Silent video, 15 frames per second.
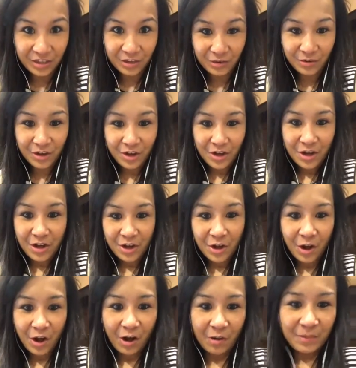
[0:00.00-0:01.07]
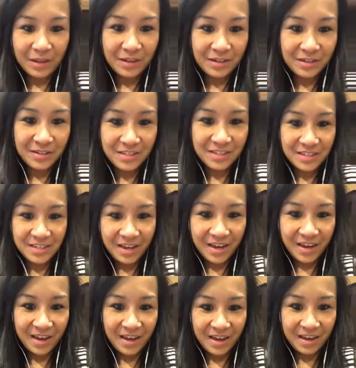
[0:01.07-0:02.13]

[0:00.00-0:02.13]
can you comment? Yay!